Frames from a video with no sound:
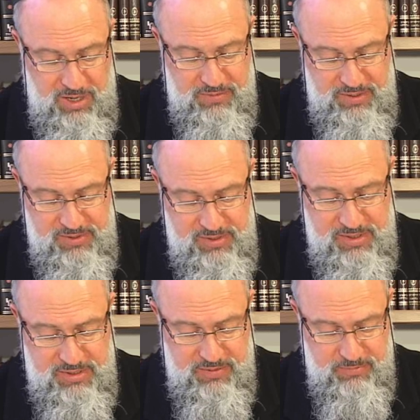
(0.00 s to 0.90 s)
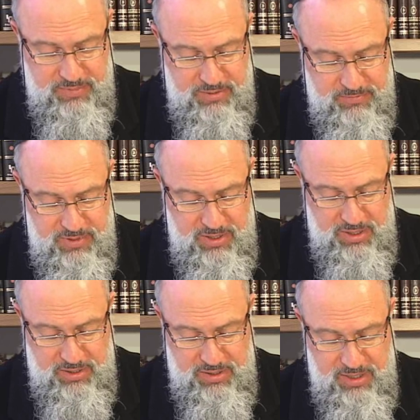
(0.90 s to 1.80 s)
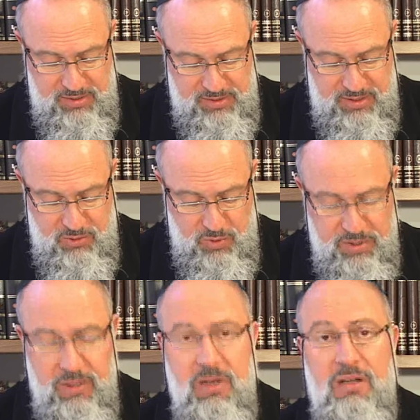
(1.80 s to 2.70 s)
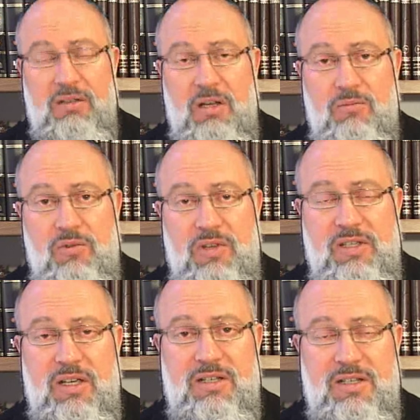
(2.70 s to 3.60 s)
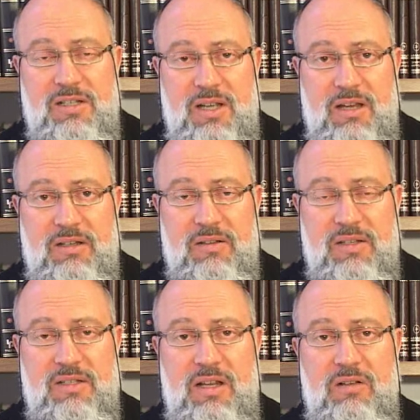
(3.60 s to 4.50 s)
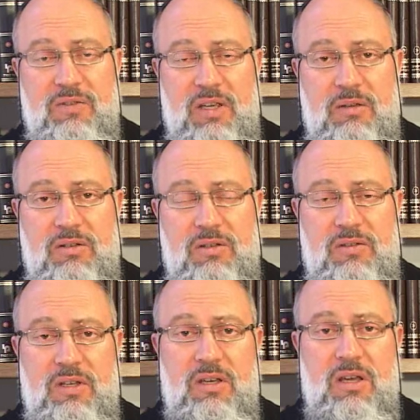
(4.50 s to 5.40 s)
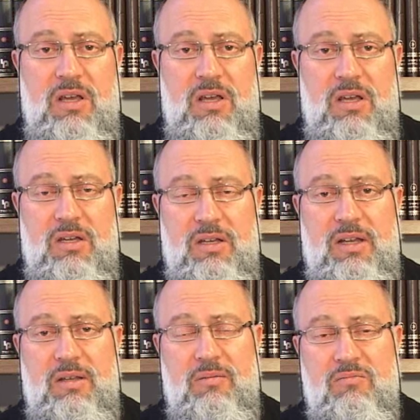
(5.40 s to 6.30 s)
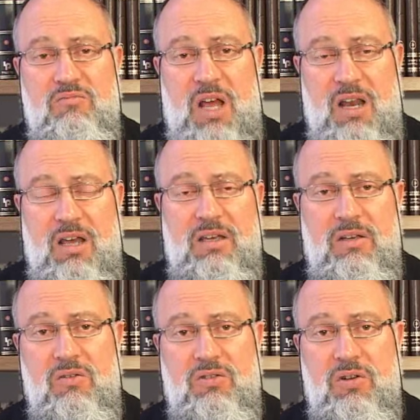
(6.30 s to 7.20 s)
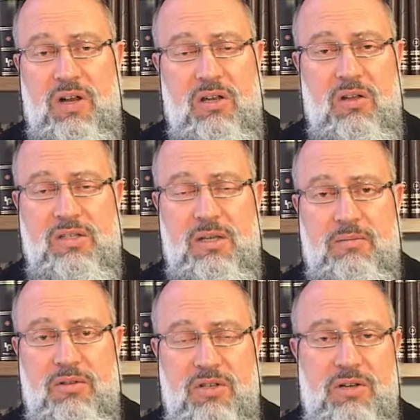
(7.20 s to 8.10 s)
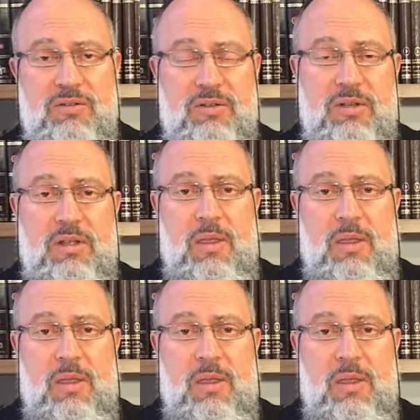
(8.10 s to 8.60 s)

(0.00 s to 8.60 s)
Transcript: And this, says the Rambam, inyan ze hu anikra Talmud. This understanding, this delving into the any halachic or Torah concept in general,